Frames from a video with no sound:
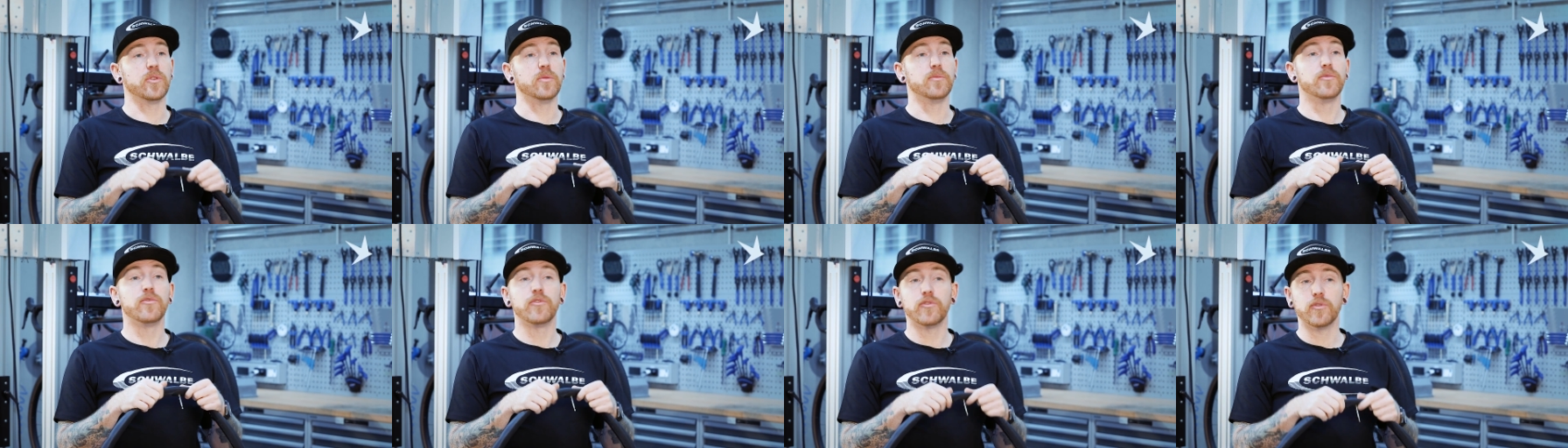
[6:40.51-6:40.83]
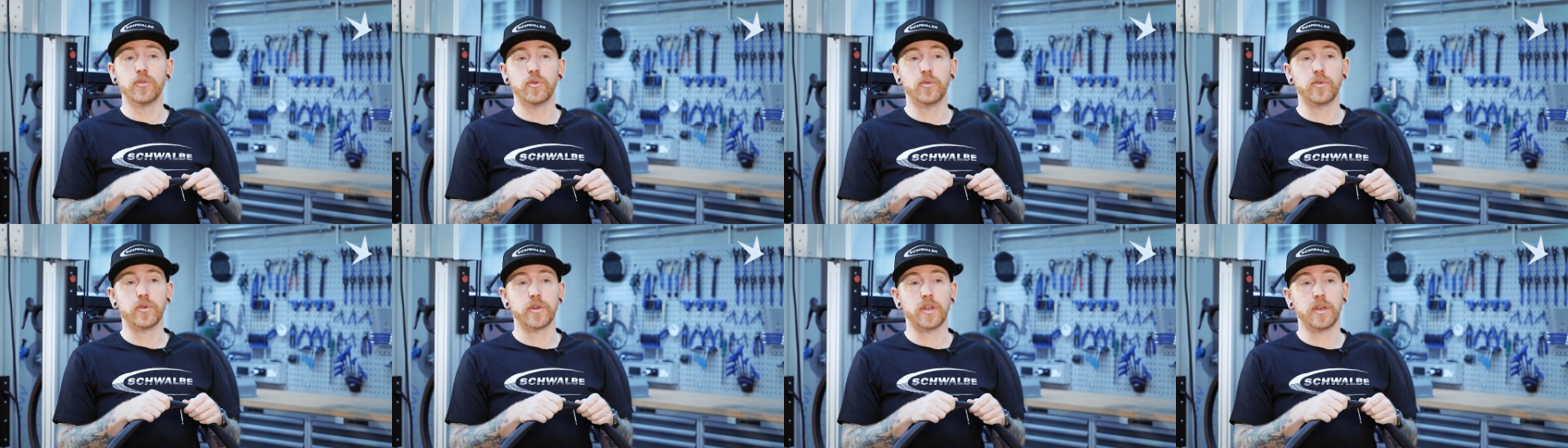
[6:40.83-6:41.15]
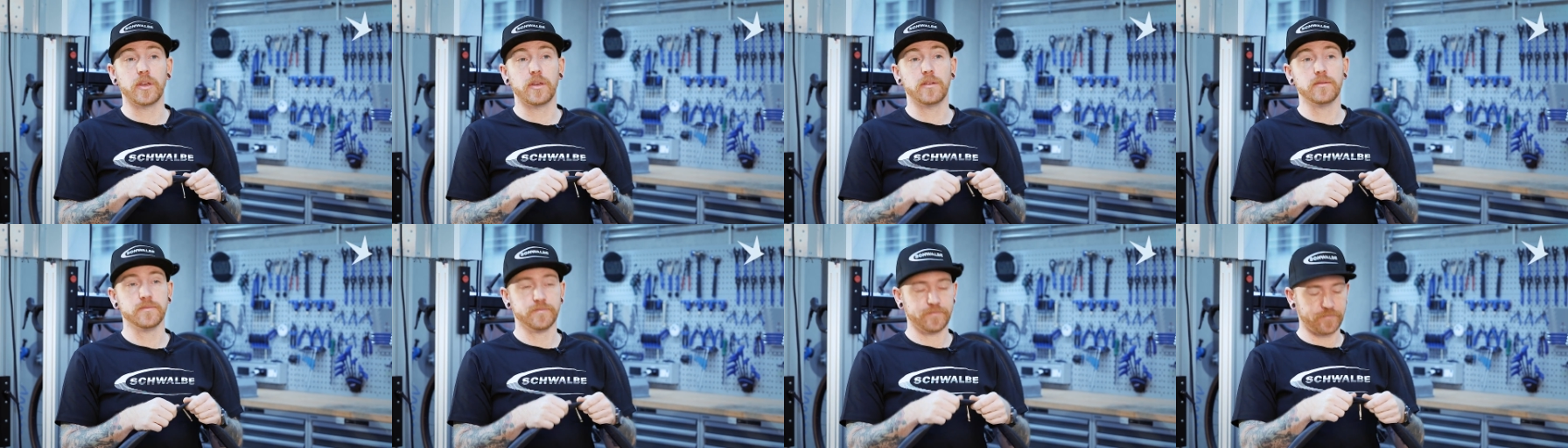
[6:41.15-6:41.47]
them for
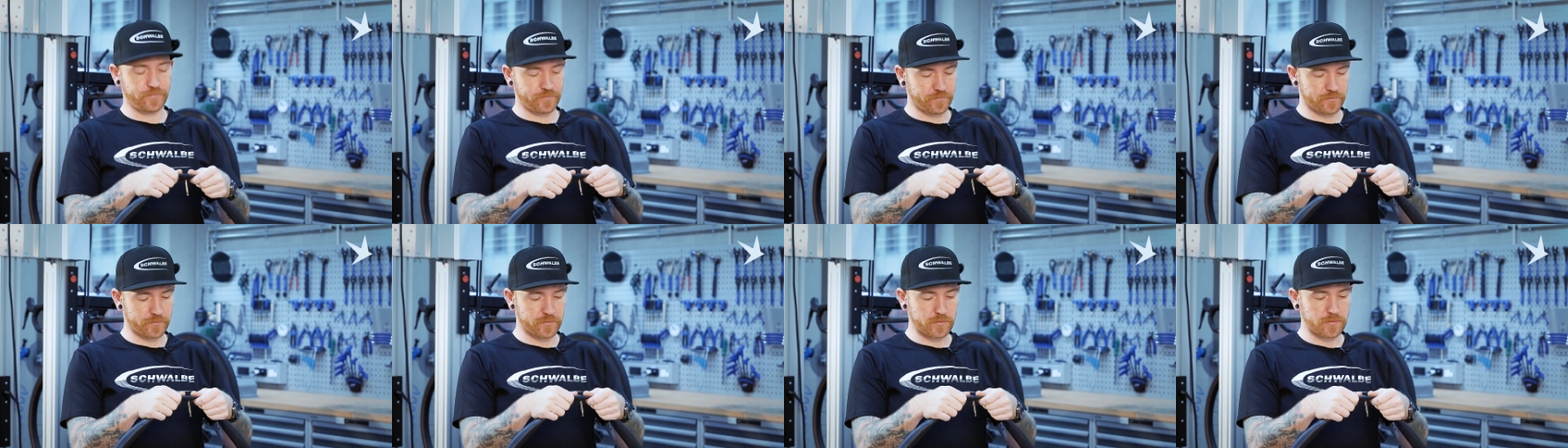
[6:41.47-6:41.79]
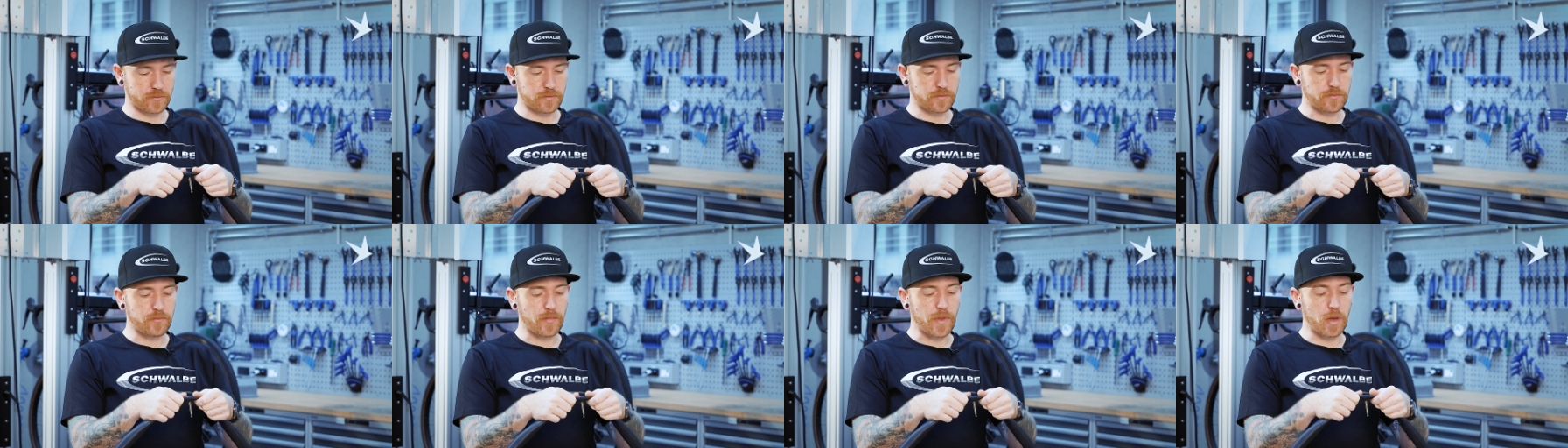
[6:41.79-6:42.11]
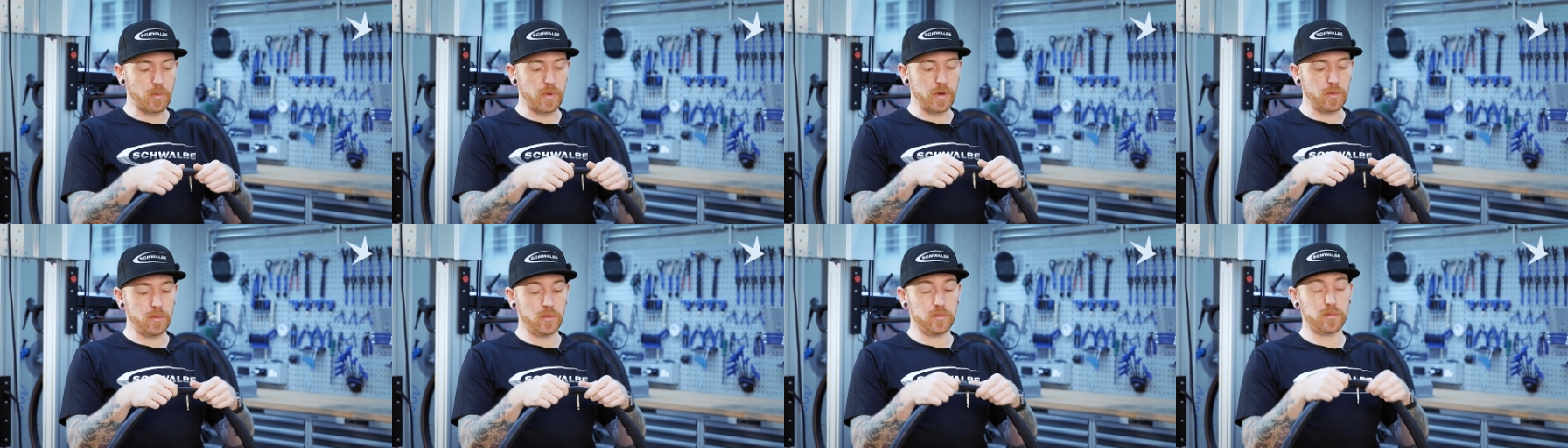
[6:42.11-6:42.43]
you.
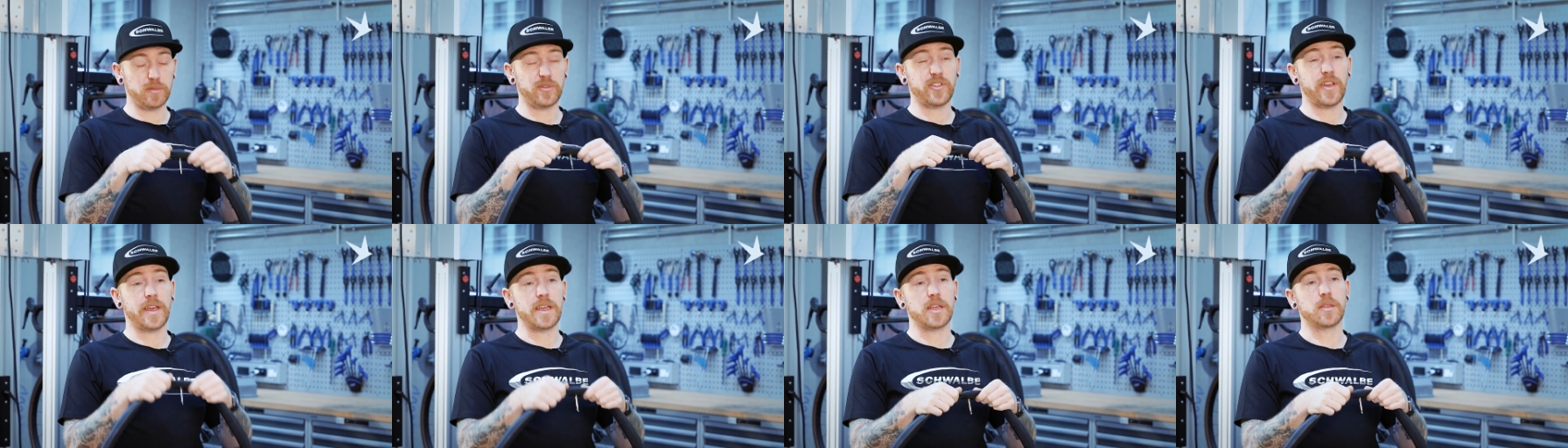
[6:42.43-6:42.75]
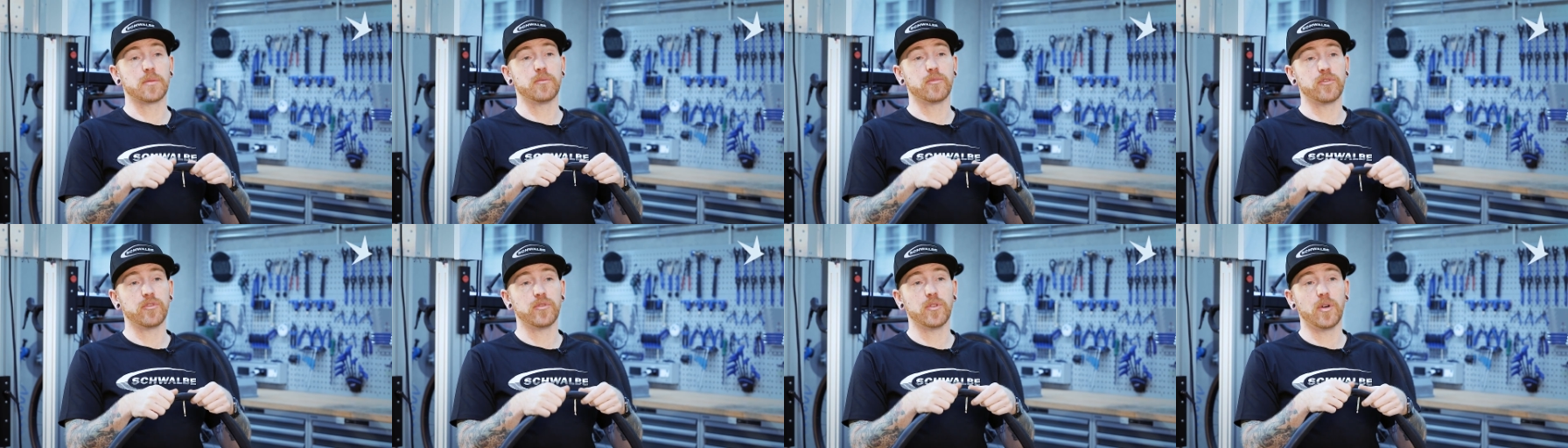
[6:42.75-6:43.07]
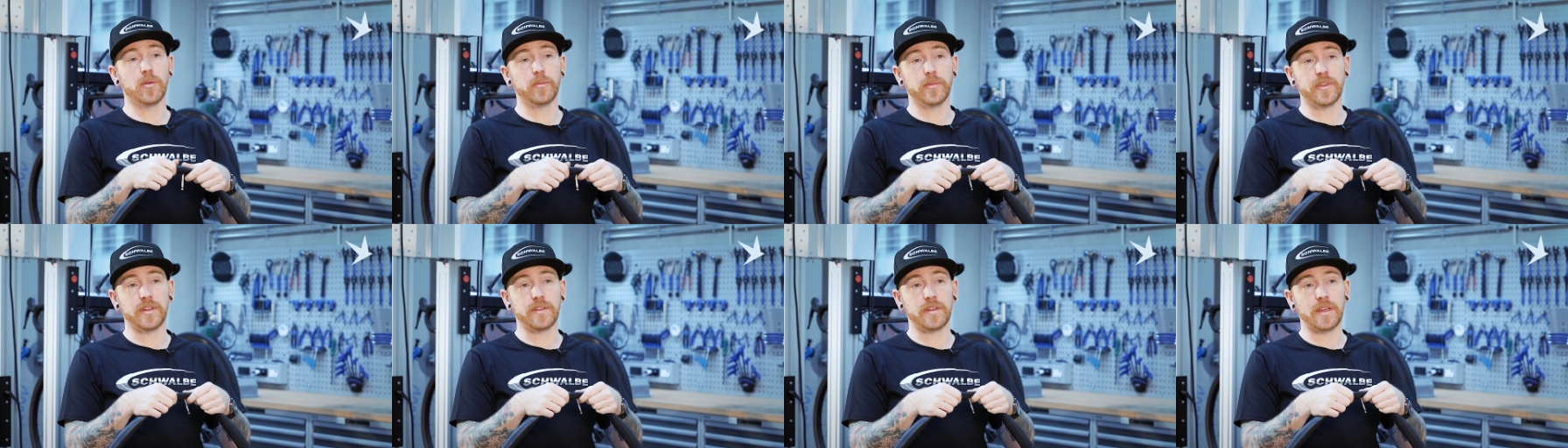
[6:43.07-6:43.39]
We will take them
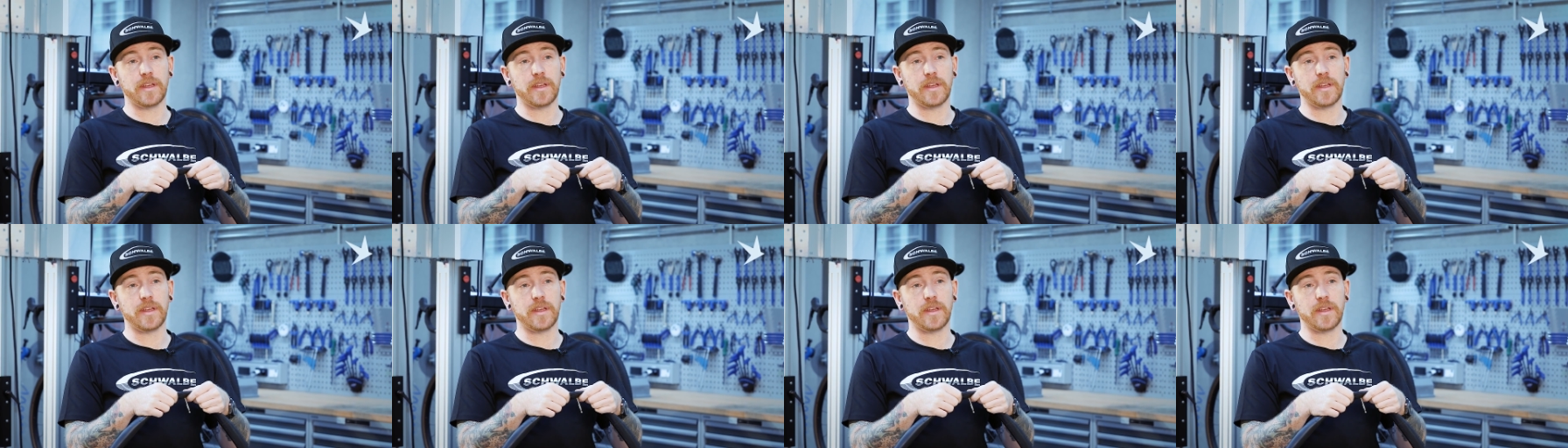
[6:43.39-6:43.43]
from the